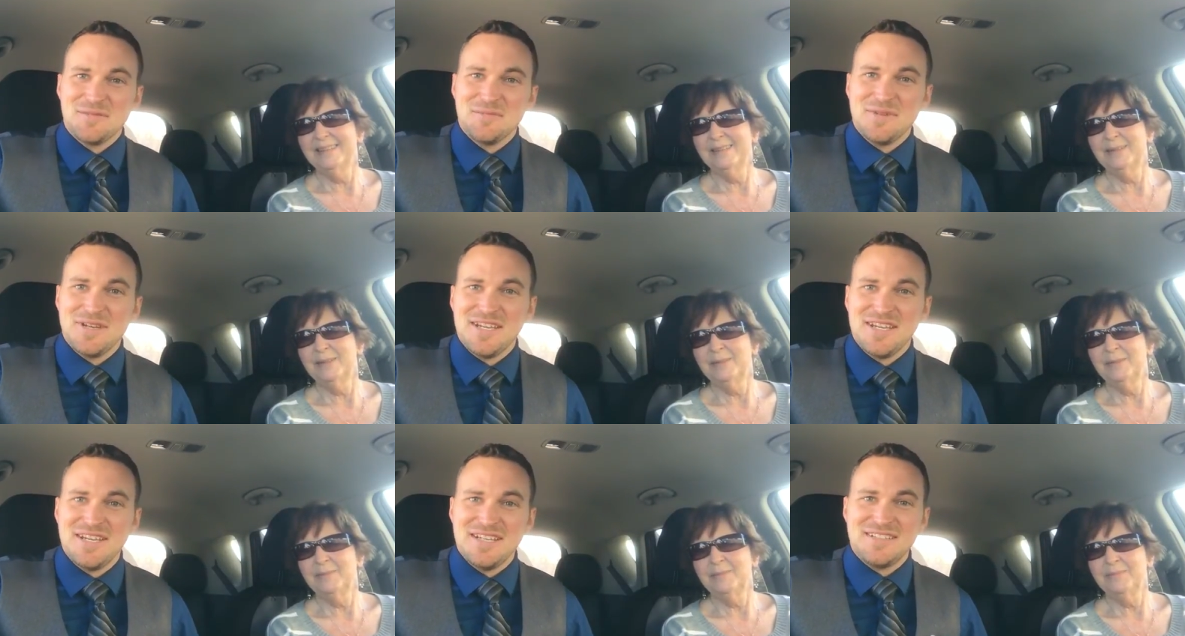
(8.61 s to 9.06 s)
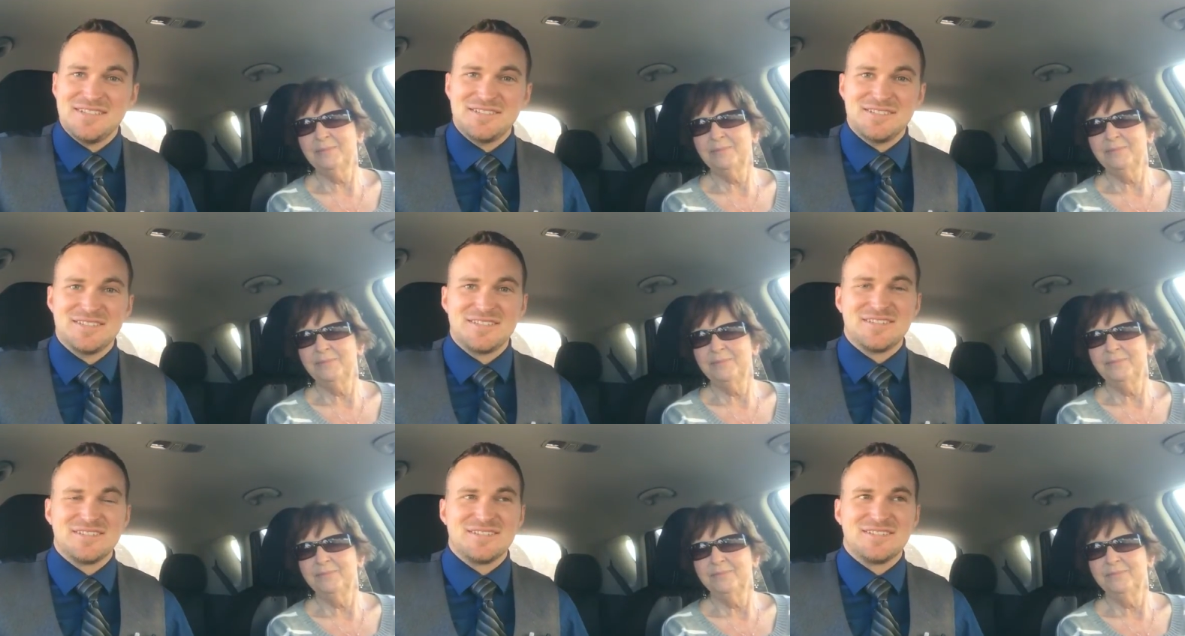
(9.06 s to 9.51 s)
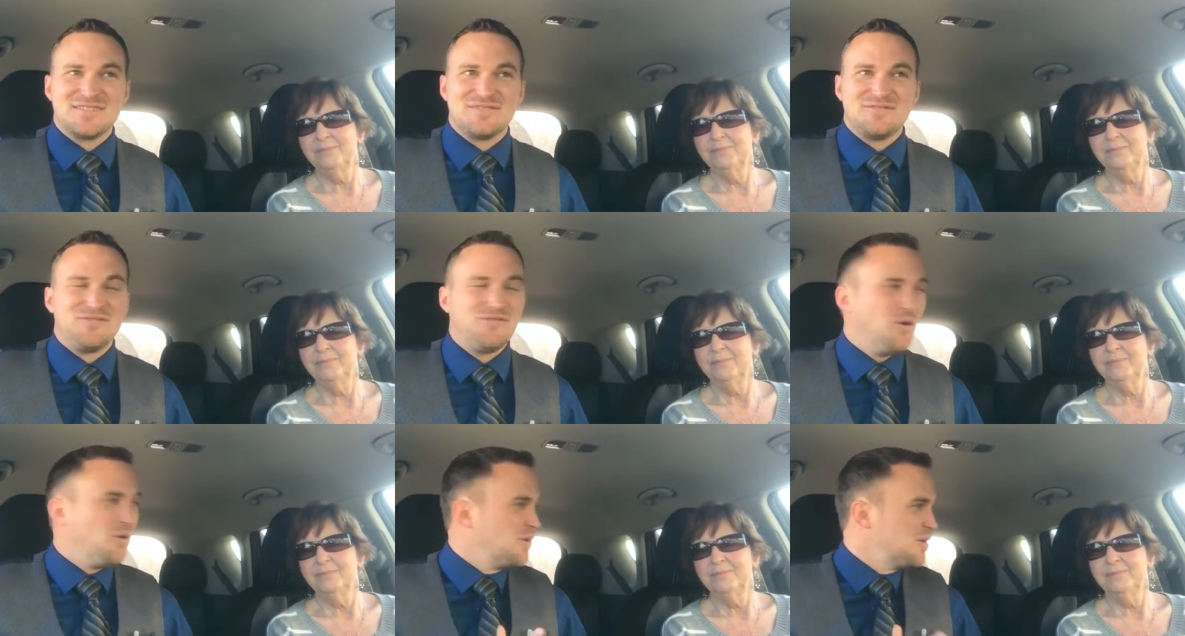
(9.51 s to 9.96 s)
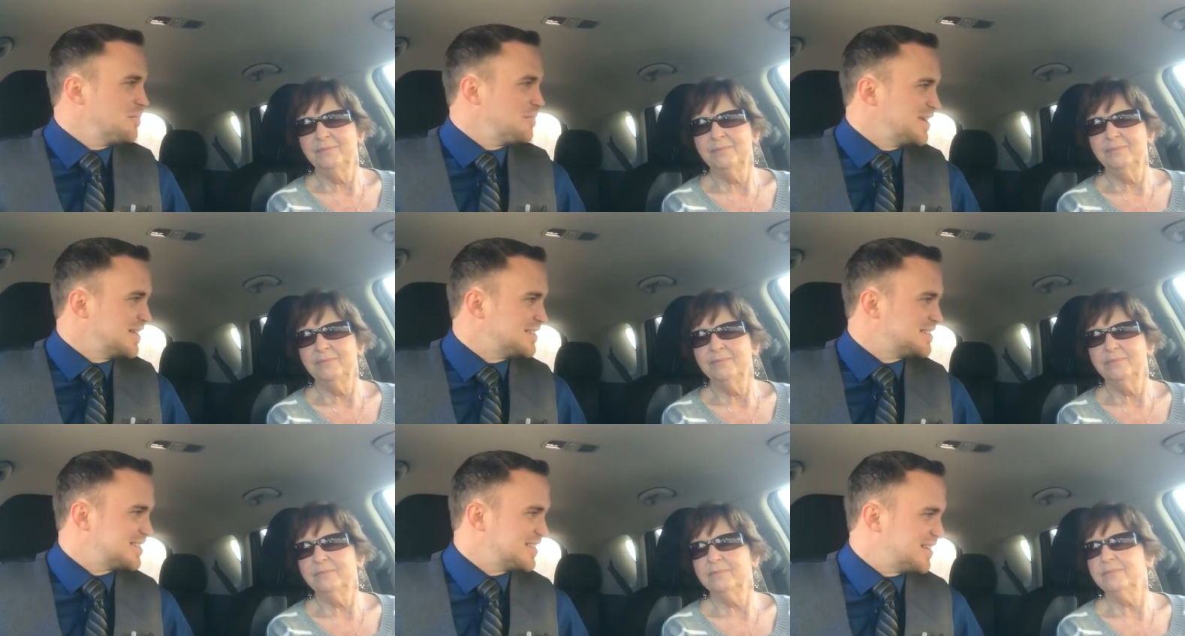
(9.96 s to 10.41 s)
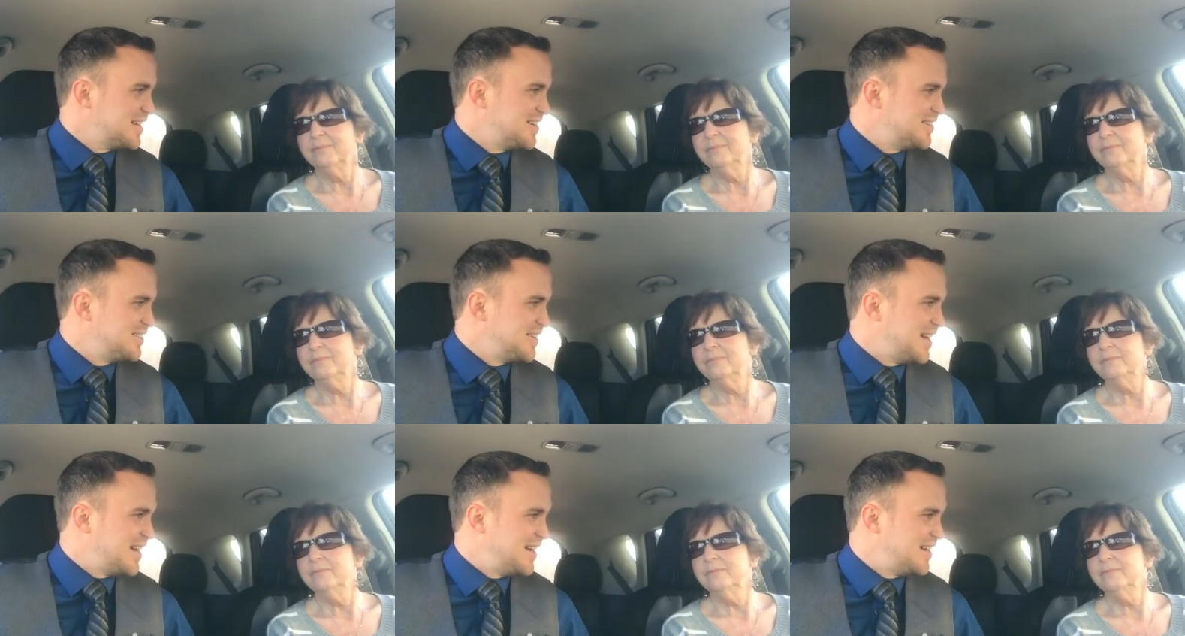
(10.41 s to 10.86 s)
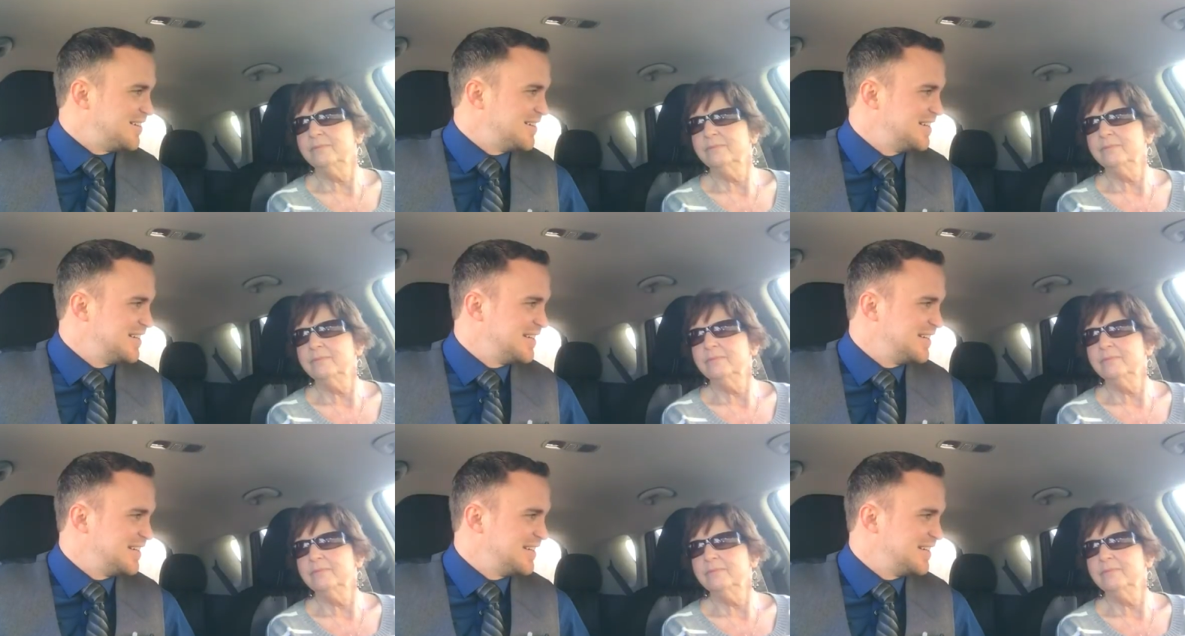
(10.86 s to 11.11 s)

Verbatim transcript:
Speaker 1: me four months ago now,